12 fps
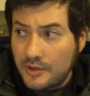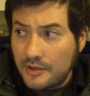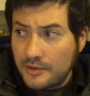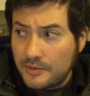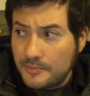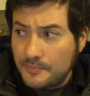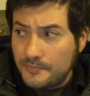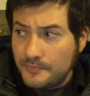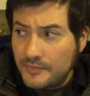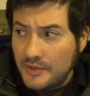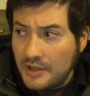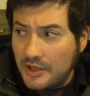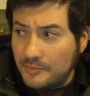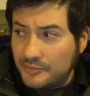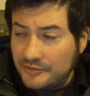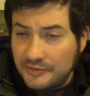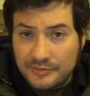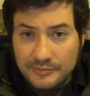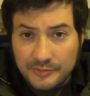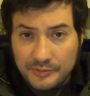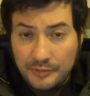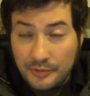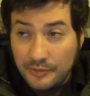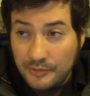I'm 6
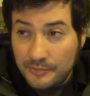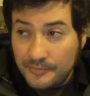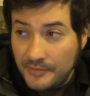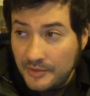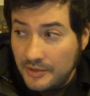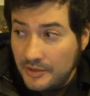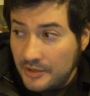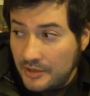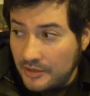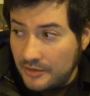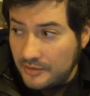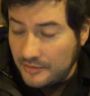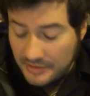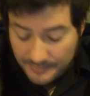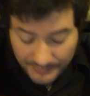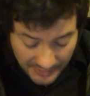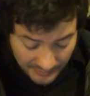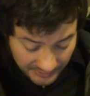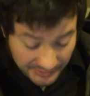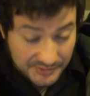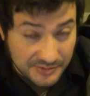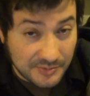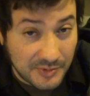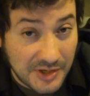foot tall. I'm not really
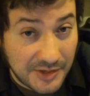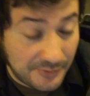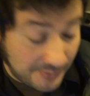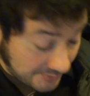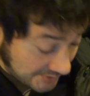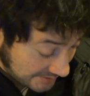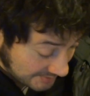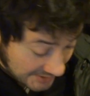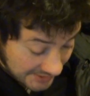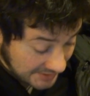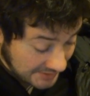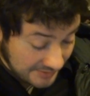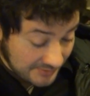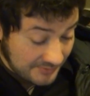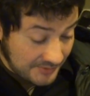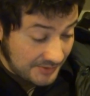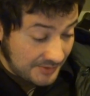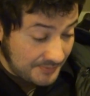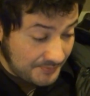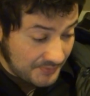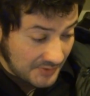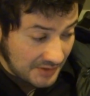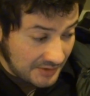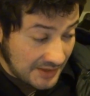sure what kind of frame I have.
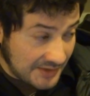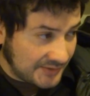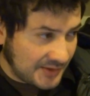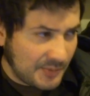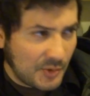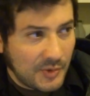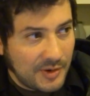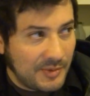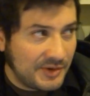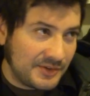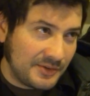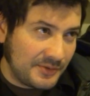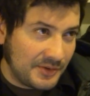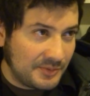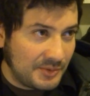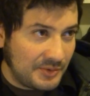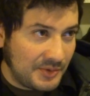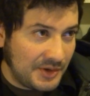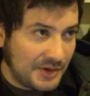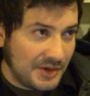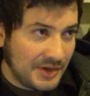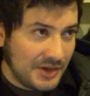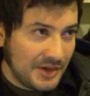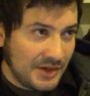Last time I weighed myself, I was between
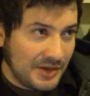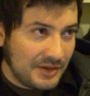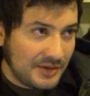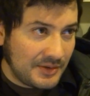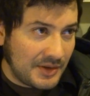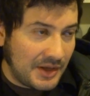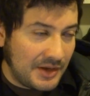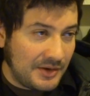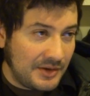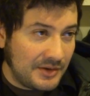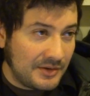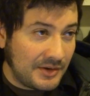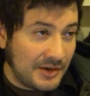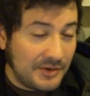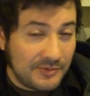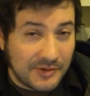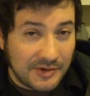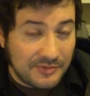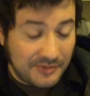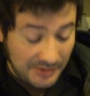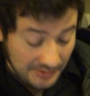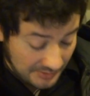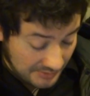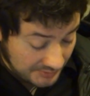80 and 85
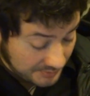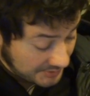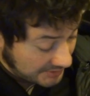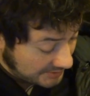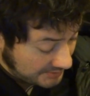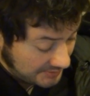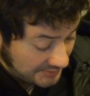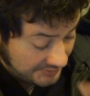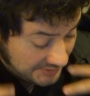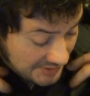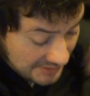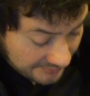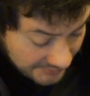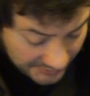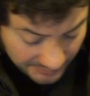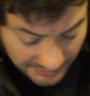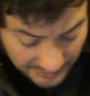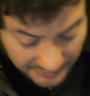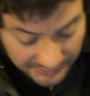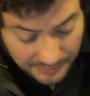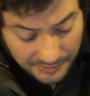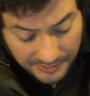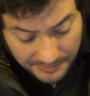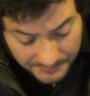kilos, but you can see how it fits me. Let me
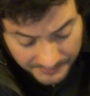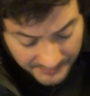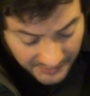zip it up.